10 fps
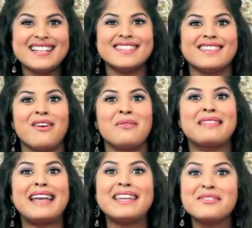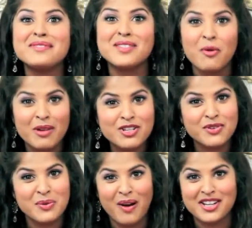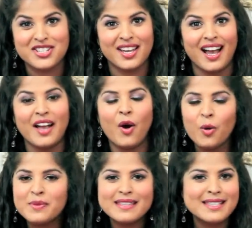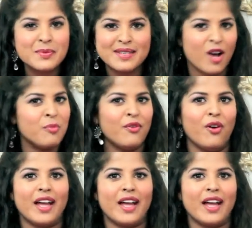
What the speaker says: So thank you so much for watching. I hope that this was helpful.